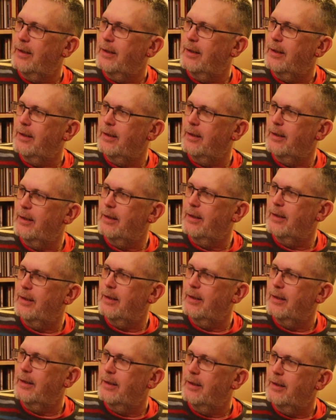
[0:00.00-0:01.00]

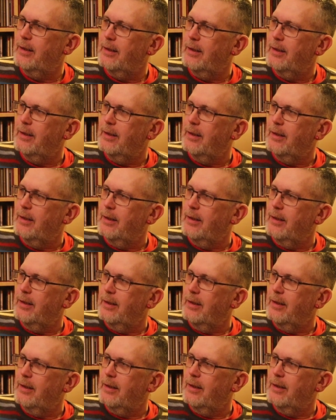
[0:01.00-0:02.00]

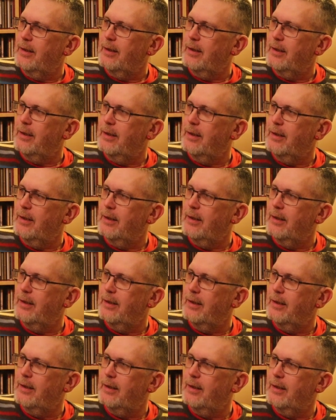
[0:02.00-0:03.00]

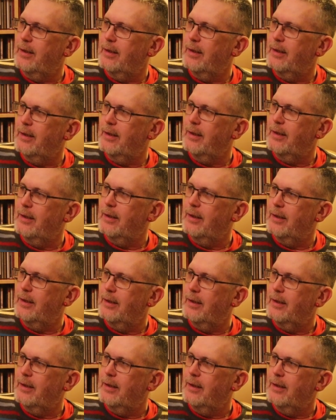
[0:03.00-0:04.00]

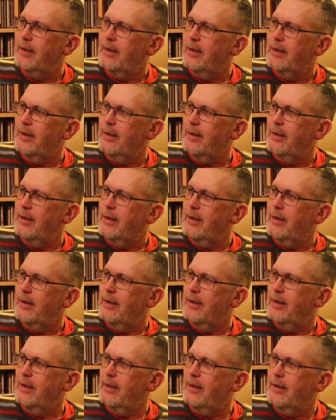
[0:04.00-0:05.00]

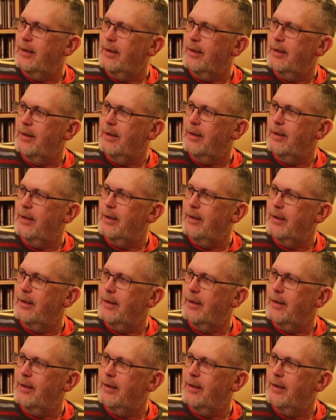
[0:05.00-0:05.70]
[no speech]